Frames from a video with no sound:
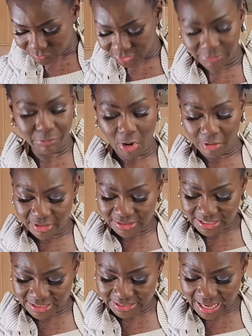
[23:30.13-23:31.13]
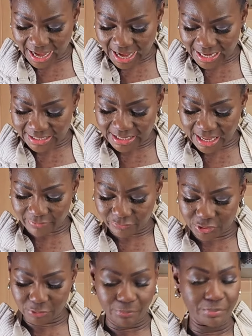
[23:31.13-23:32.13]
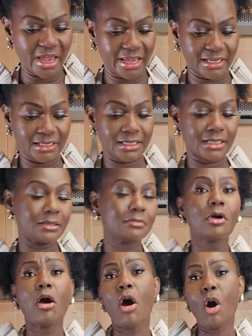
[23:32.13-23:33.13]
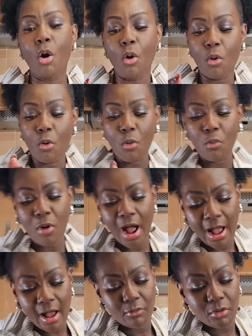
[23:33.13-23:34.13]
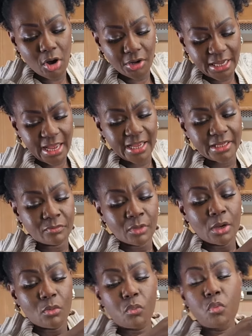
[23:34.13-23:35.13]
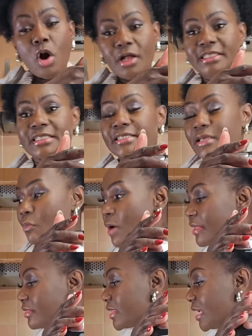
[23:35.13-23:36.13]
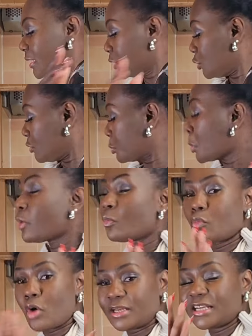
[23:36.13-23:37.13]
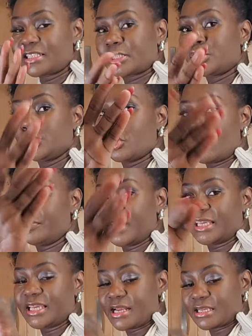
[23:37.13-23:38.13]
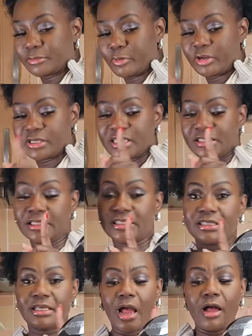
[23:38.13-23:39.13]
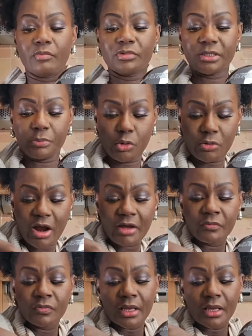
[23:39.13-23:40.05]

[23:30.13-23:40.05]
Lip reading: Deborah says, I love to bake. Oh, wow. Okay. What is the one thing what has your baking experience? This is Deborah.